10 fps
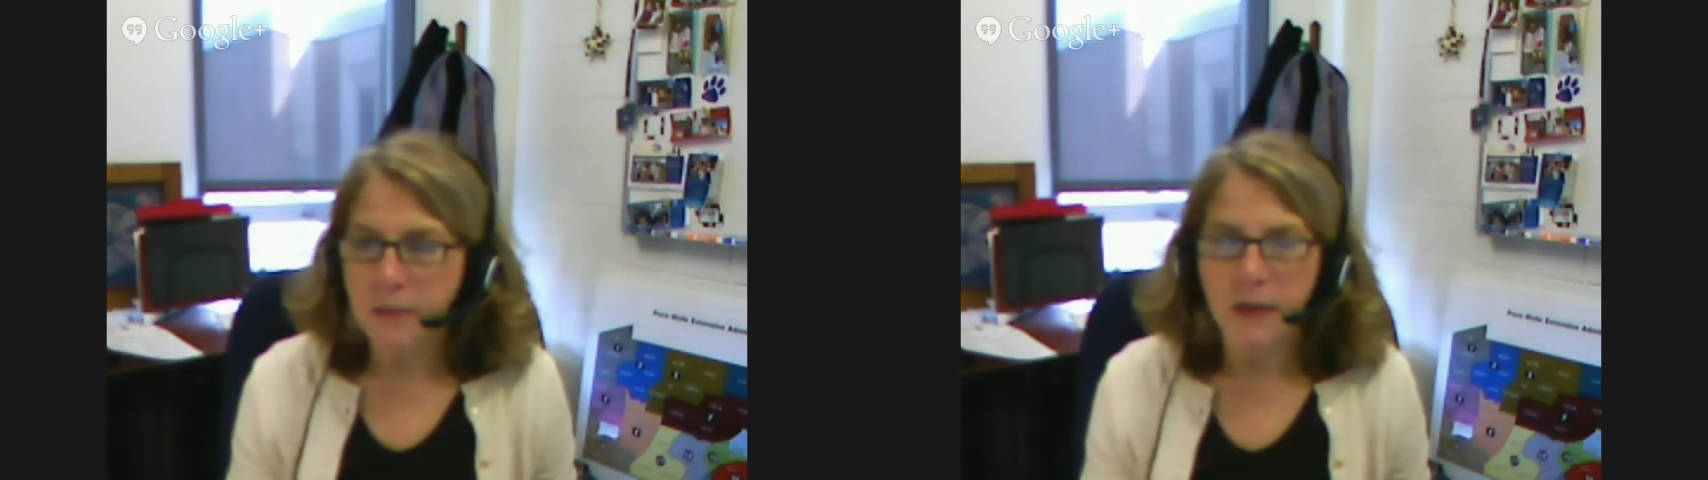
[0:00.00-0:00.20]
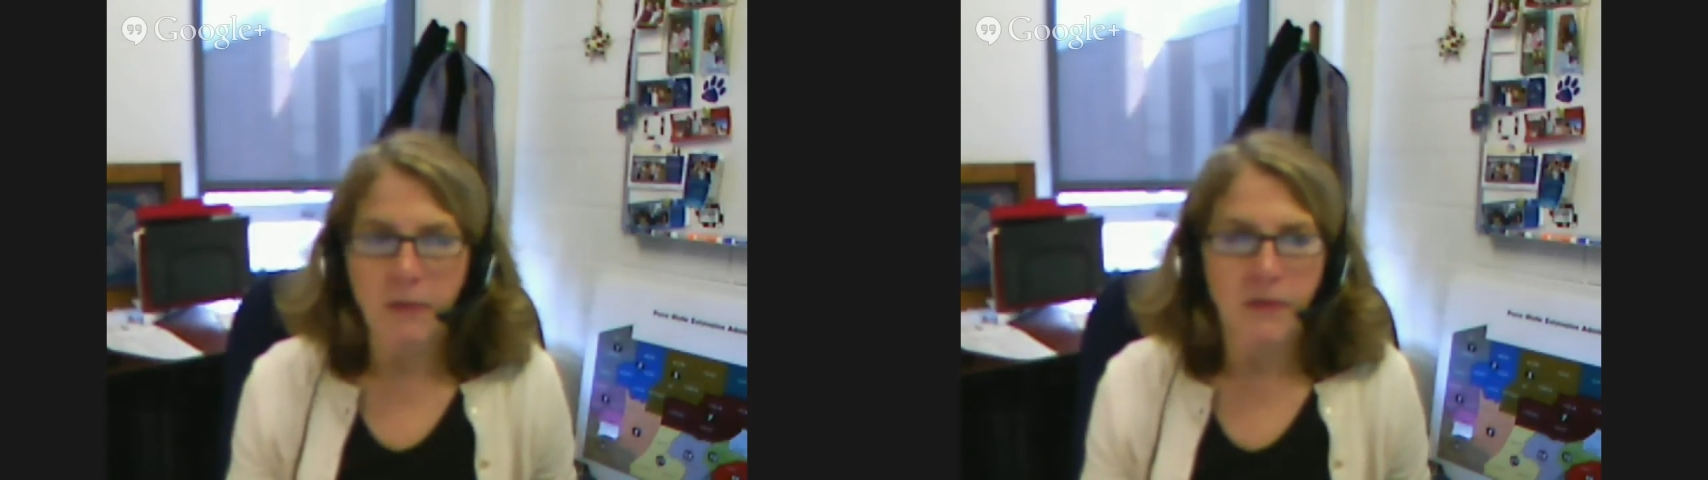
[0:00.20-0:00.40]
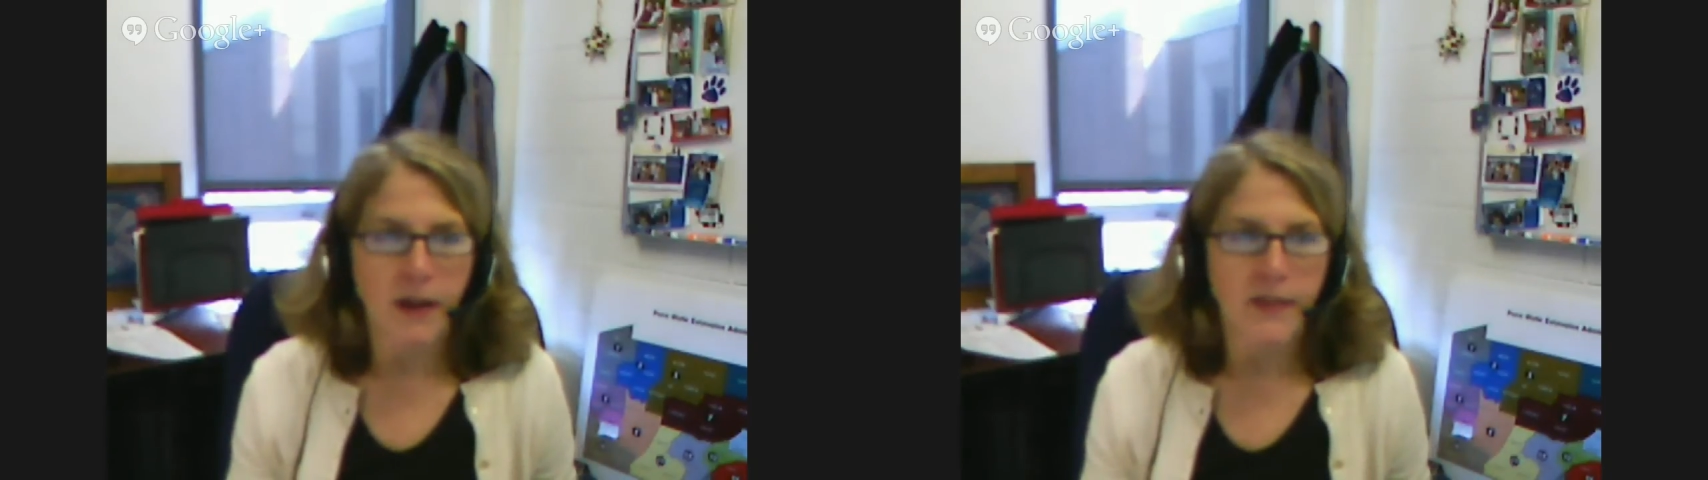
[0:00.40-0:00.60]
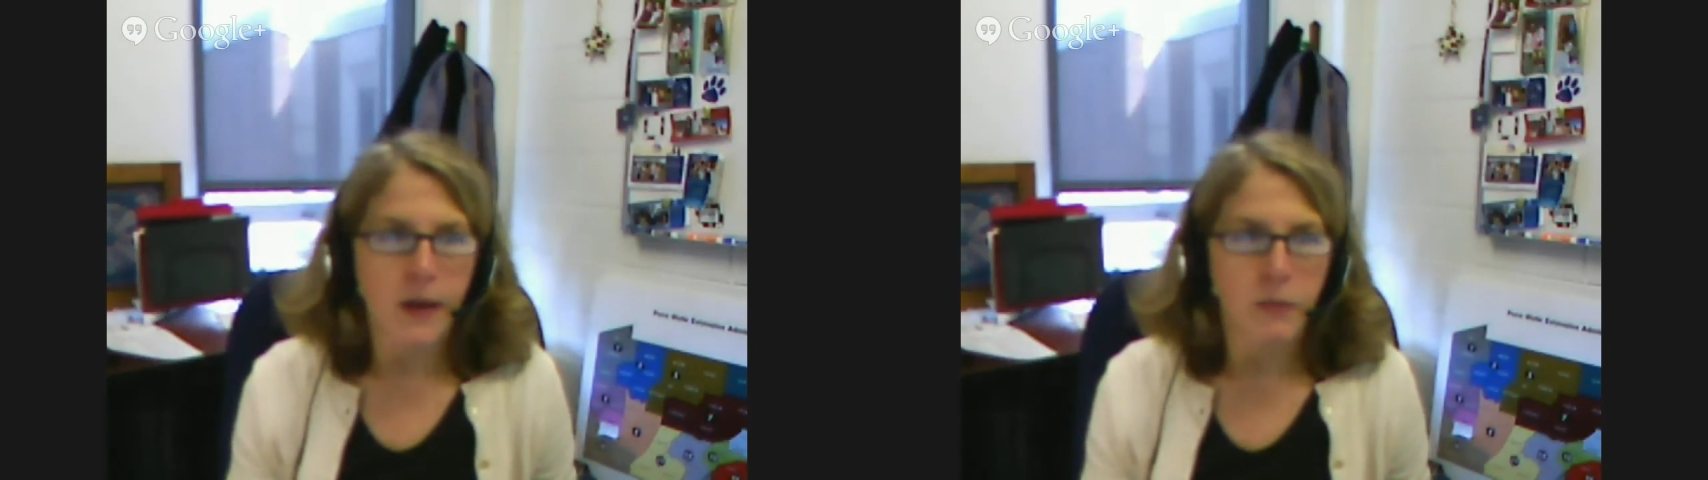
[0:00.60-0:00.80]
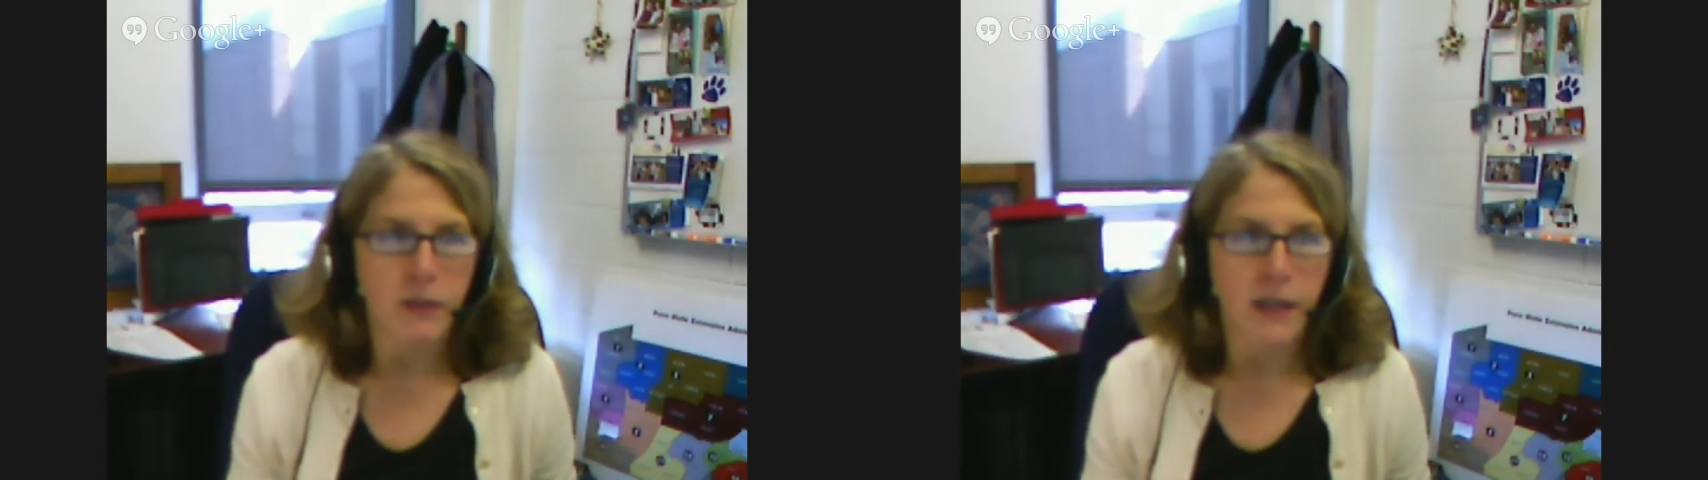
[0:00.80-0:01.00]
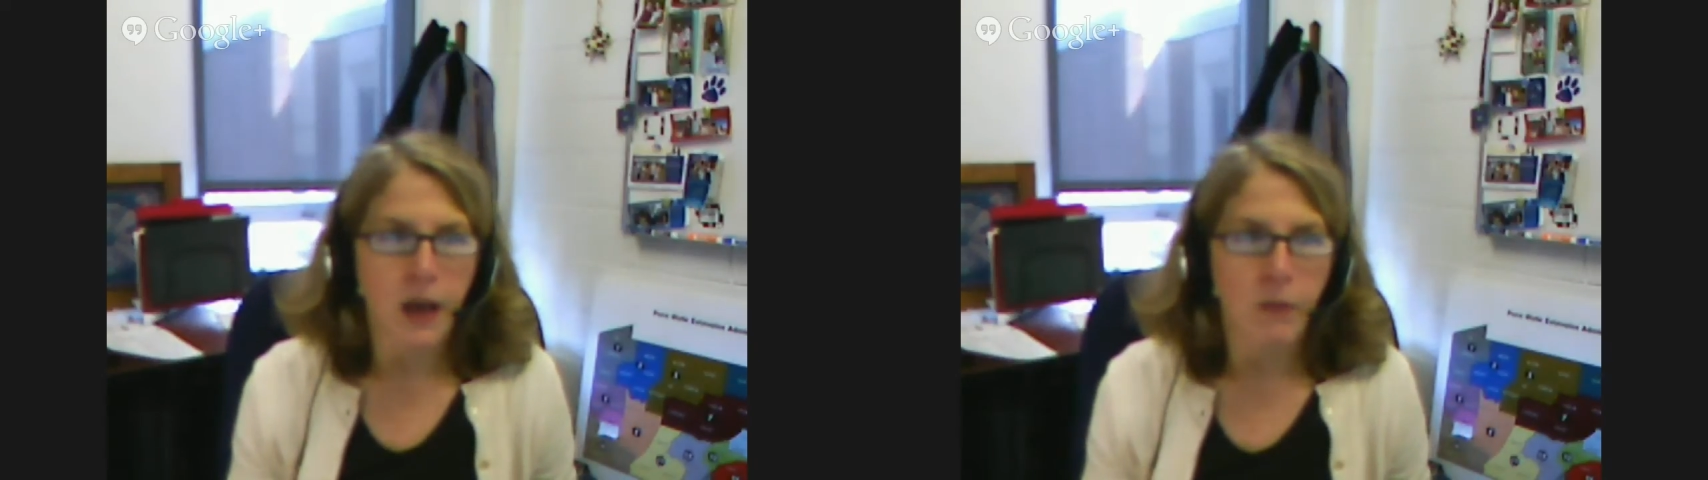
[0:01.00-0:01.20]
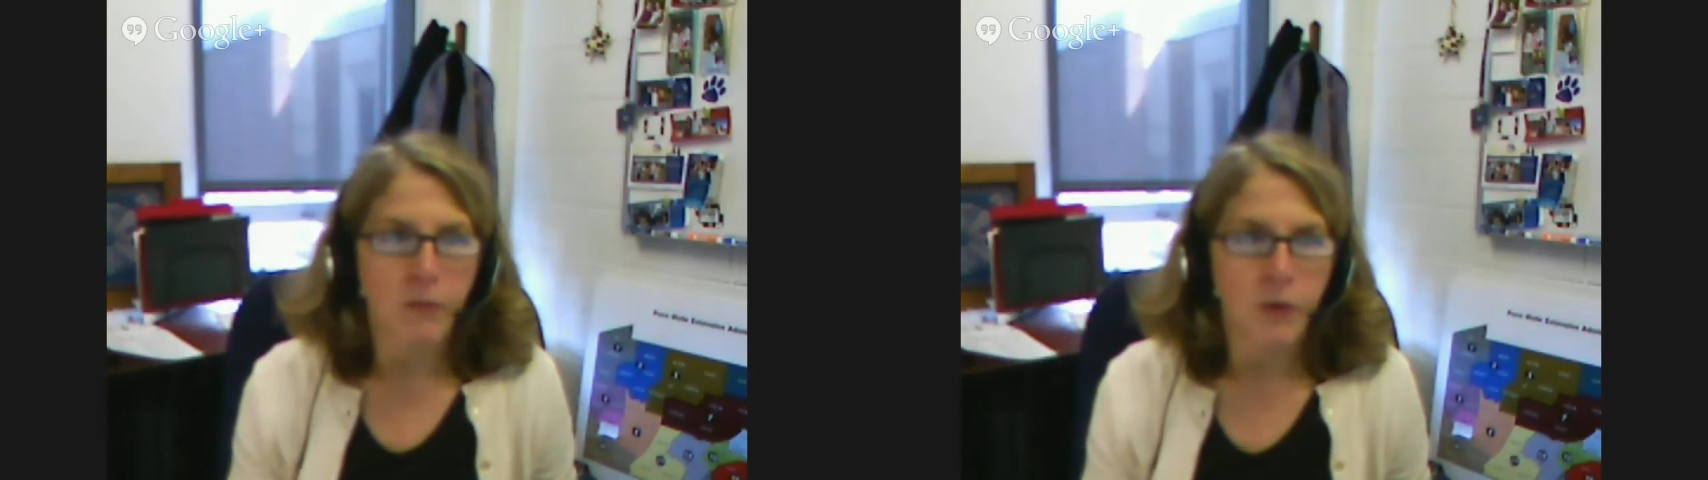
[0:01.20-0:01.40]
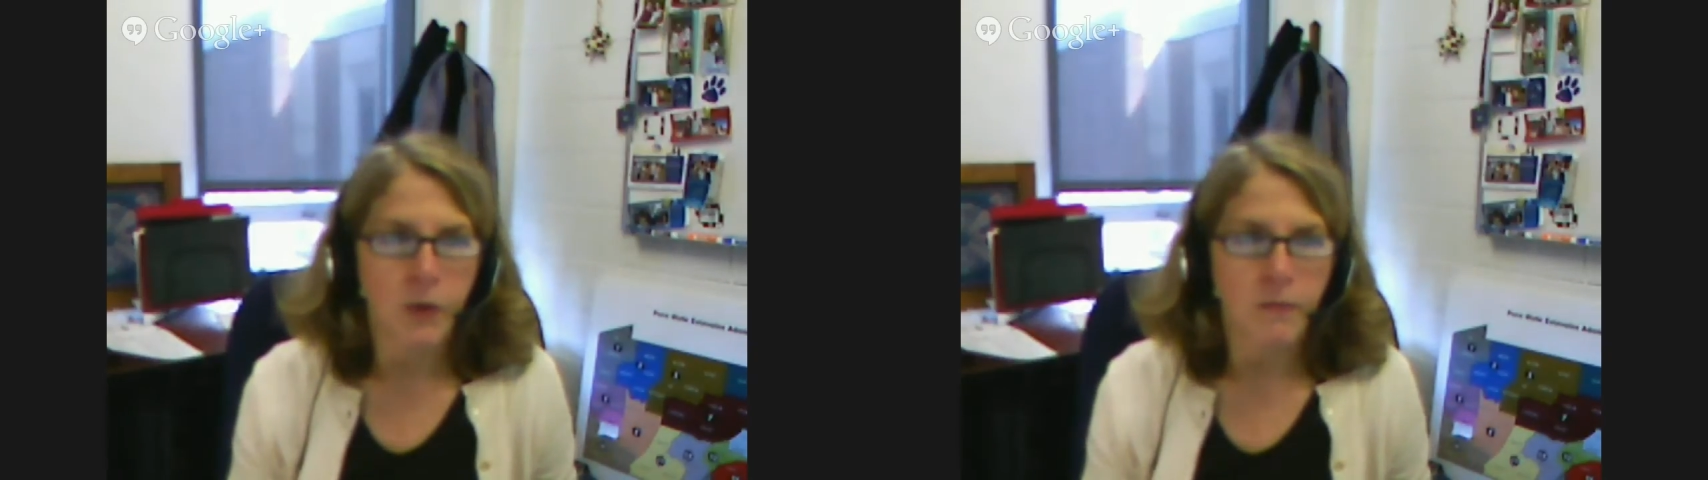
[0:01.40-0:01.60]
people find that really
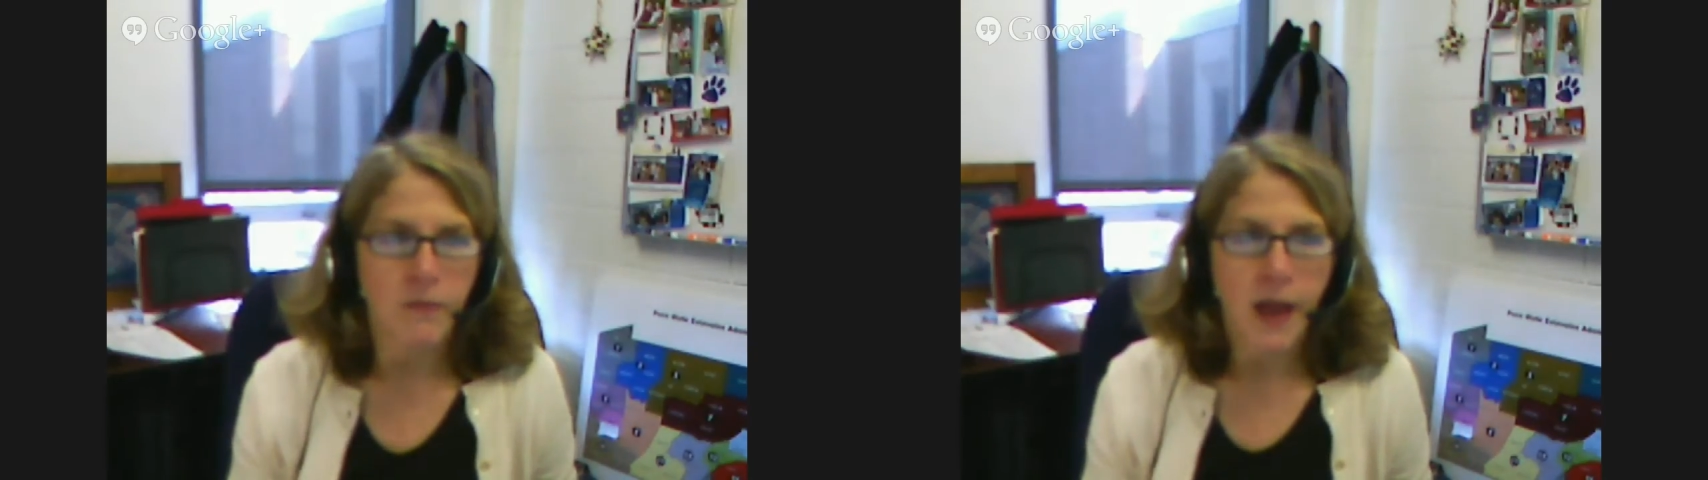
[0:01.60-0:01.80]
helpful.